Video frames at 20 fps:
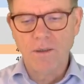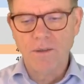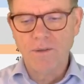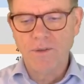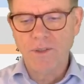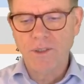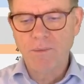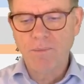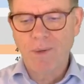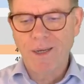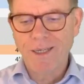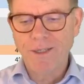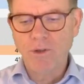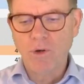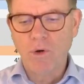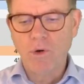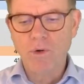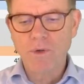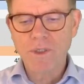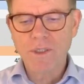displayed
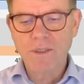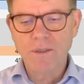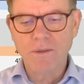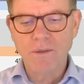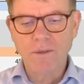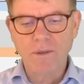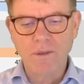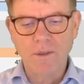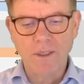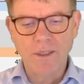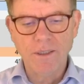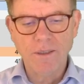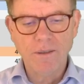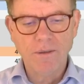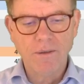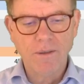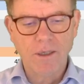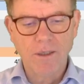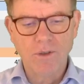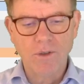horizontally
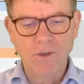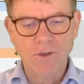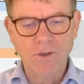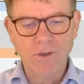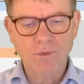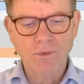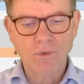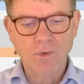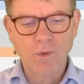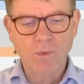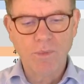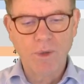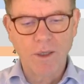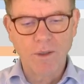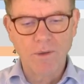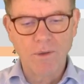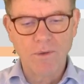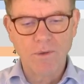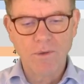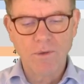according to the
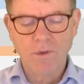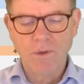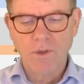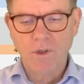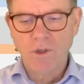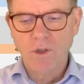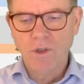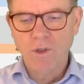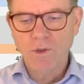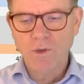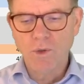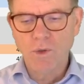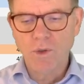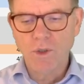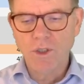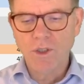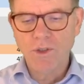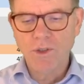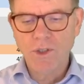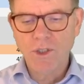period. So
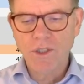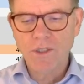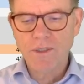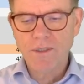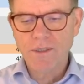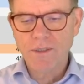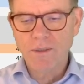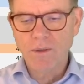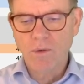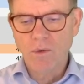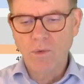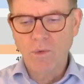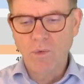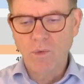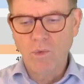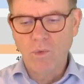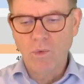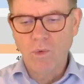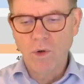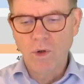in this
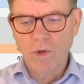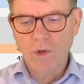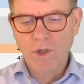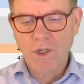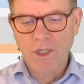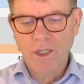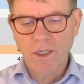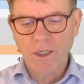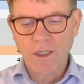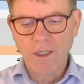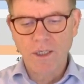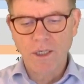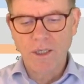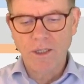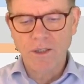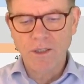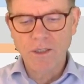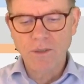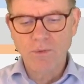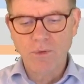
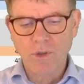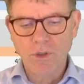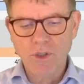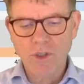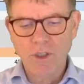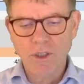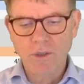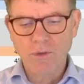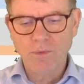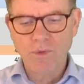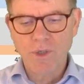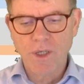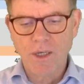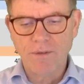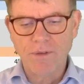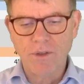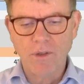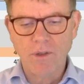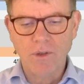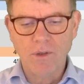worksheet, we have
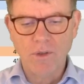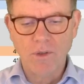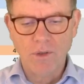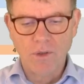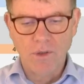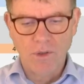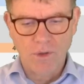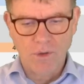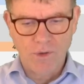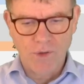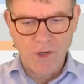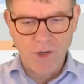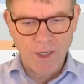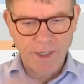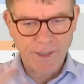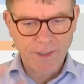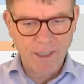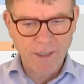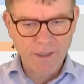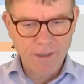the
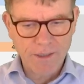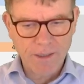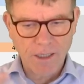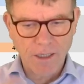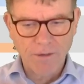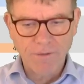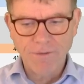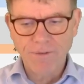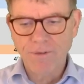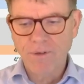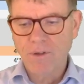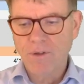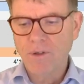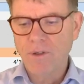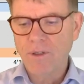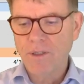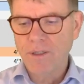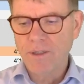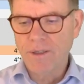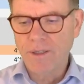data itself,
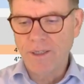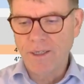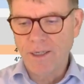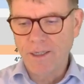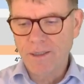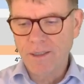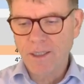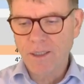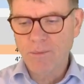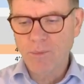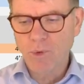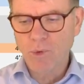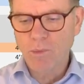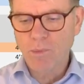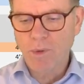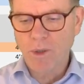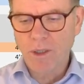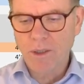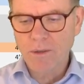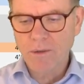the attribute
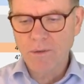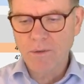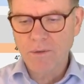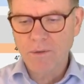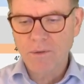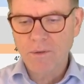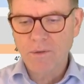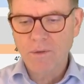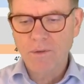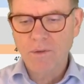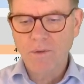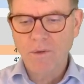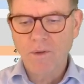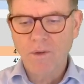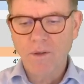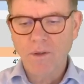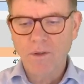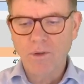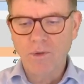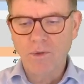part,
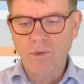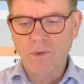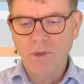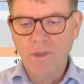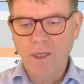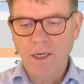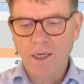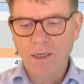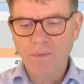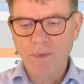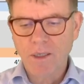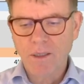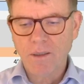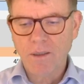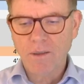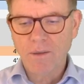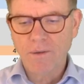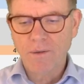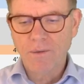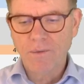the time,
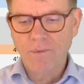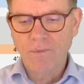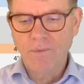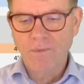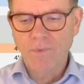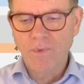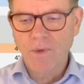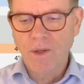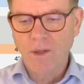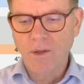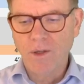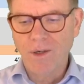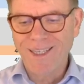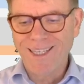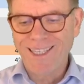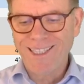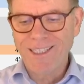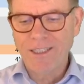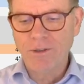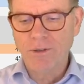the
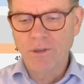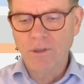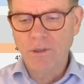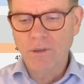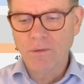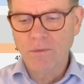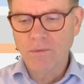header